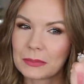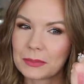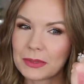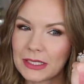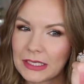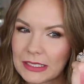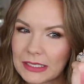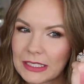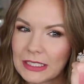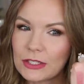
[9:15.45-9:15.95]

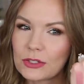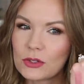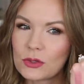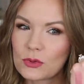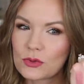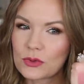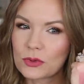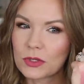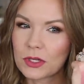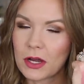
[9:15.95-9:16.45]
pinky
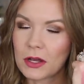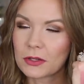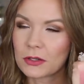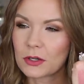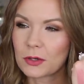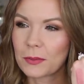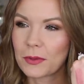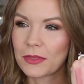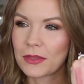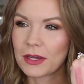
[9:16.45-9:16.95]
neutral
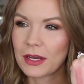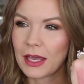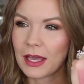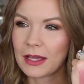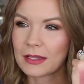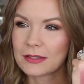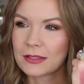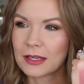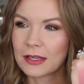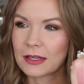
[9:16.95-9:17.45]
color, but then it
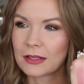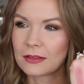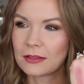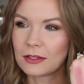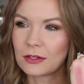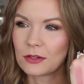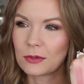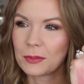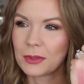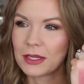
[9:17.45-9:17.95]
has like a
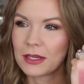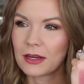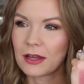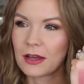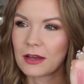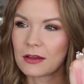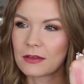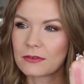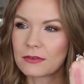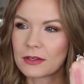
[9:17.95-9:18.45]
little bit
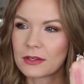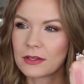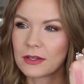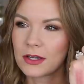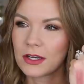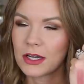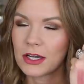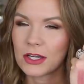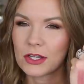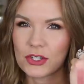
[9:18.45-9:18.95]
of
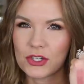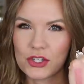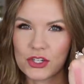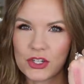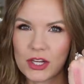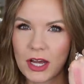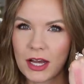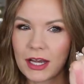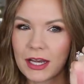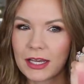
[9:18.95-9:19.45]
a
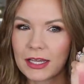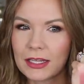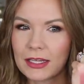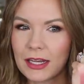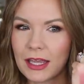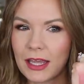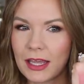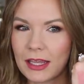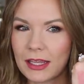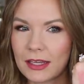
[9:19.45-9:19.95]

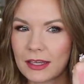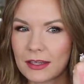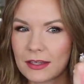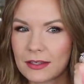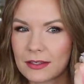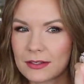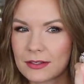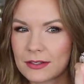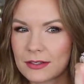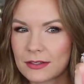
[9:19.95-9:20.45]
shine
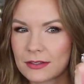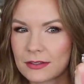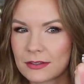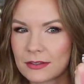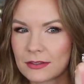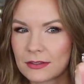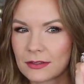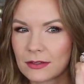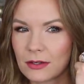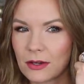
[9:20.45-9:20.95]
and
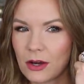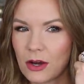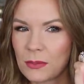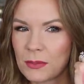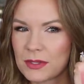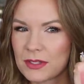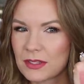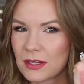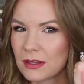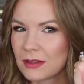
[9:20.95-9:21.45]

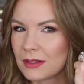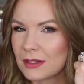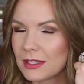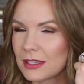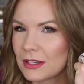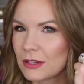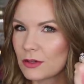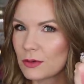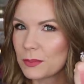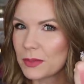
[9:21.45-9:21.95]
almost a
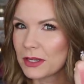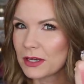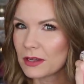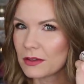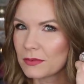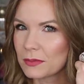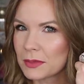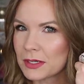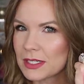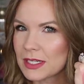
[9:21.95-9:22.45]
little bit
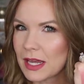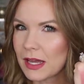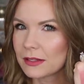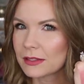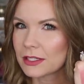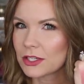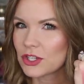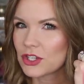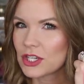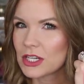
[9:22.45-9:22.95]
of a
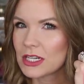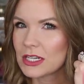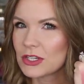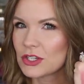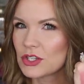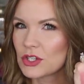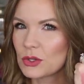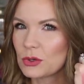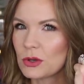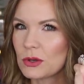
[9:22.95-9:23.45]
metallic
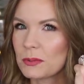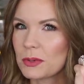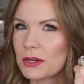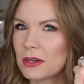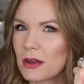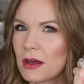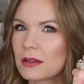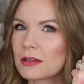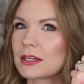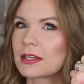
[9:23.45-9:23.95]
sheen to it, but
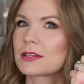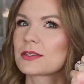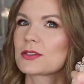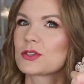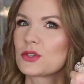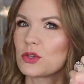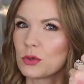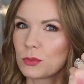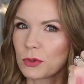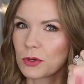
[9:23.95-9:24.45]
not like
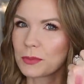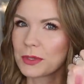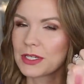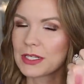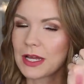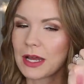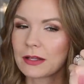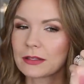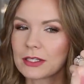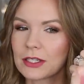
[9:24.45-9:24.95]
super
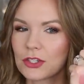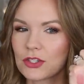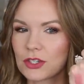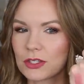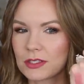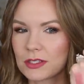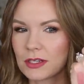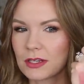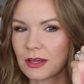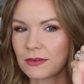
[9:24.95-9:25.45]
metallic,
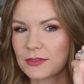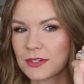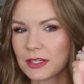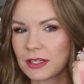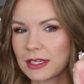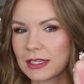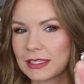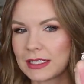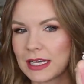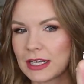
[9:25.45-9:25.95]
just enough to
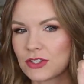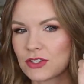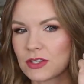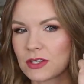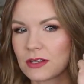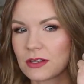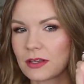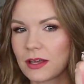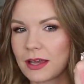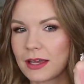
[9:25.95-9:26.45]
like catch
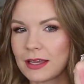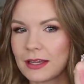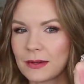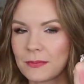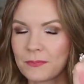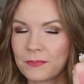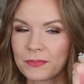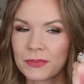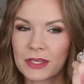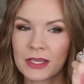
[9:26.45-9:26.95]
the
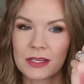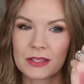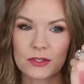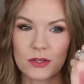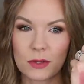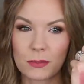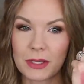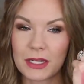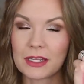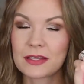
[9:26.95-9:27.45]
light.
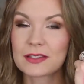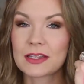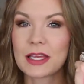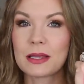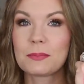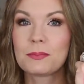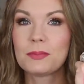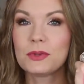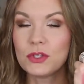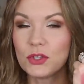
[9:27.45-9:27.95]
So, I mean, it's
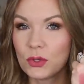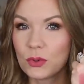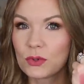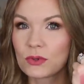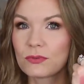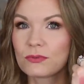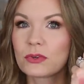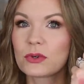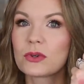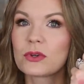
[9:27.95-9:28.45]
a
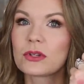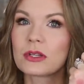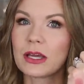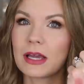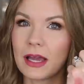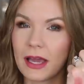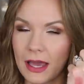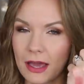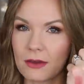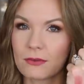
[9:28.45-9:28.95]

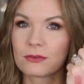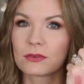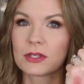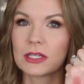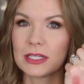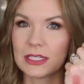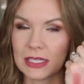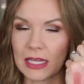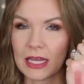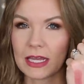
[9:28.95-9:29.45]
beautiful
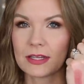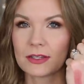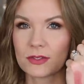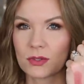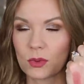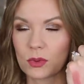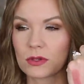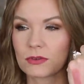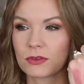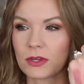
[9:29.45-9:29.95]
everyday
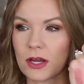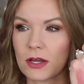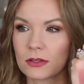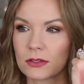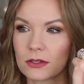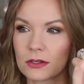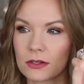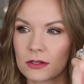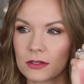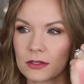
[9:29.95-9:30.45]
sort of
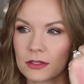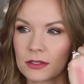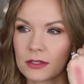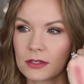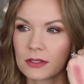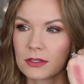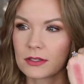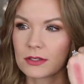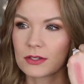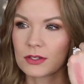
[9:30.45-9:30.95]
color.
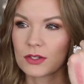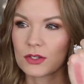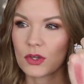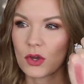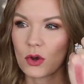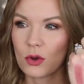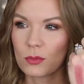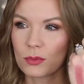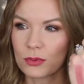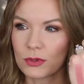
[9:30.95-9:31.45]

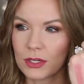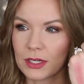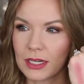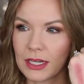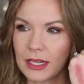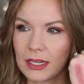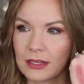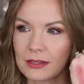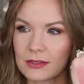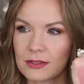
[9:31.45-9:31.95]
So
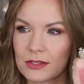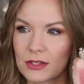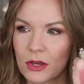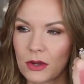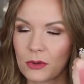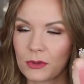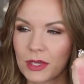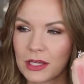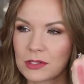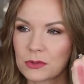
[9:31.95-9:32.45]
pretty.
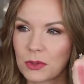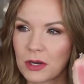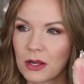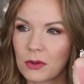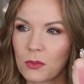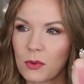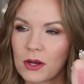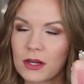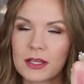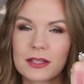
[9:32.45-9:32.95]
So that's what I
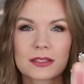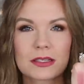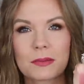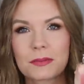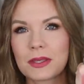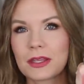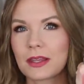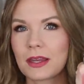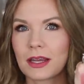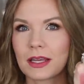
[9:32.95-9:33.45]
wanted,
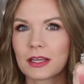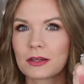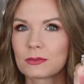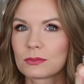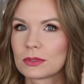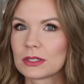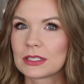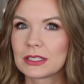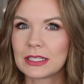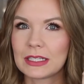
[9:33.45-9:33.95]
something that I
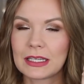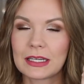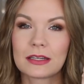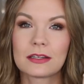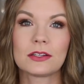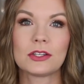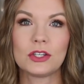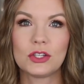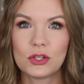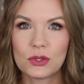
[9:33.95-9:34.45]
could really
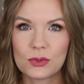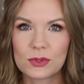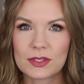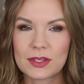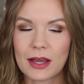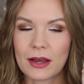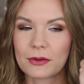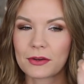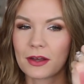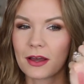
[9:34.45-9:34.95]
get use
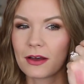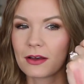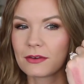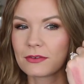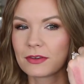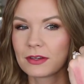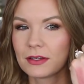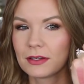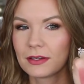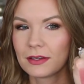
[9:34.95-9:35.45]
out
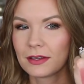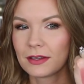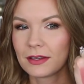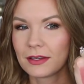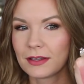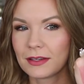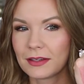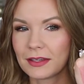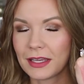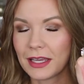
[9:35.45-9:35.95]
of.
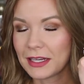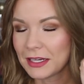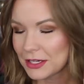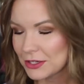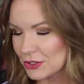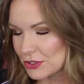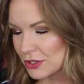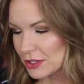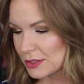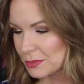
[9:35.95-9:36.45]
And
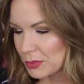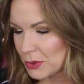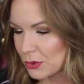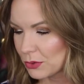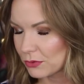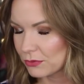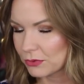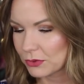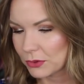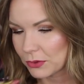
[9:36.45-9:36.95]
it's just
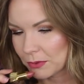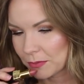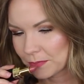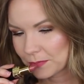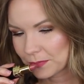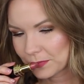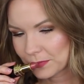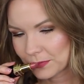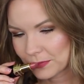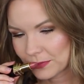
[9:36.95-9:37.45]

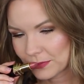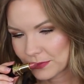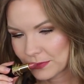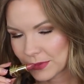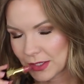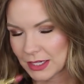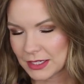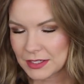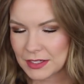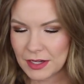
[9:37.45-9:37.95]
beautiful.
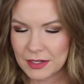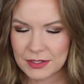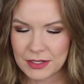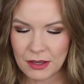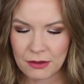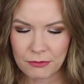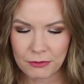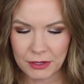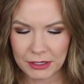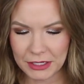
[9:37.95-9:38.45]
It does
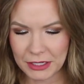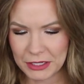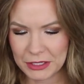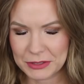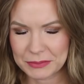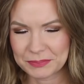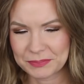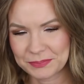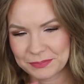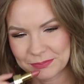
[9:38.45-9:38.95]
have like
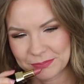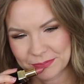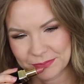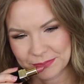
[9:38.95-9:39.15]
a,